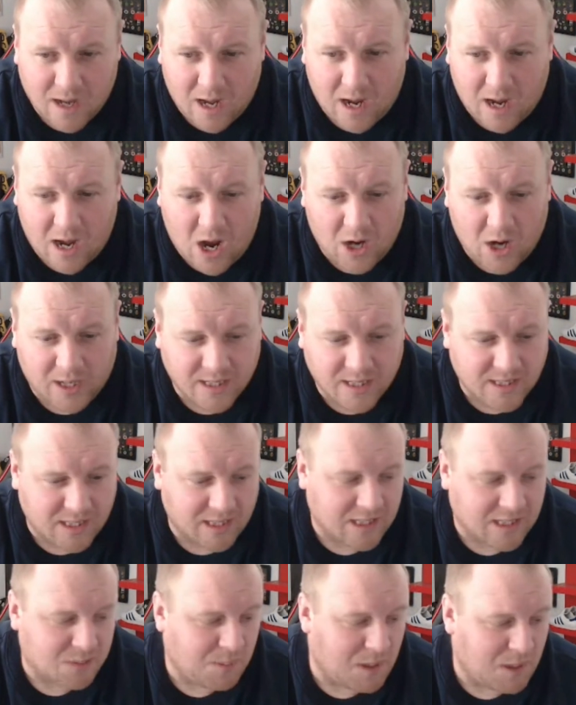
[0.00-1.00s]
I can see
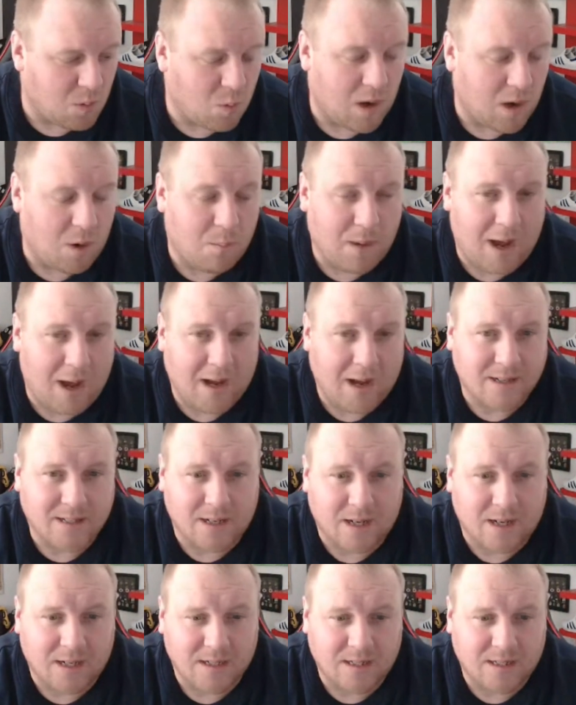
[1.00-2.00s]
this being well backed,
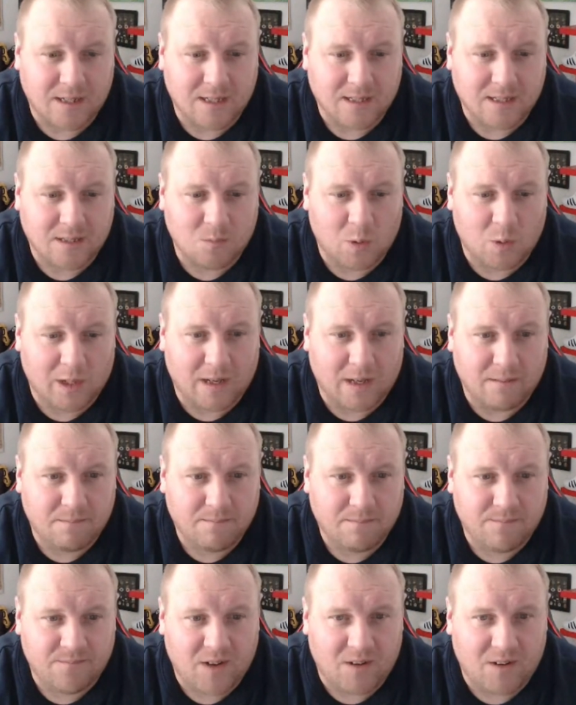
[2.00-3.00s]
and I can see this winning
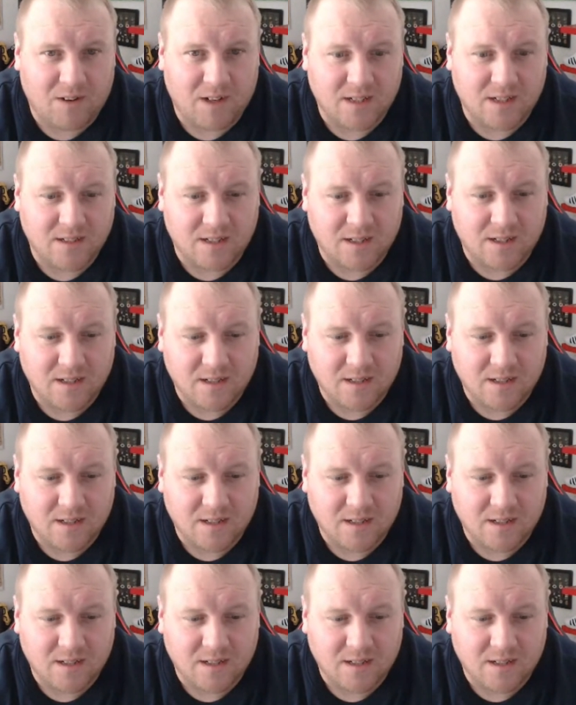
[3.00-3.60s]
very easily.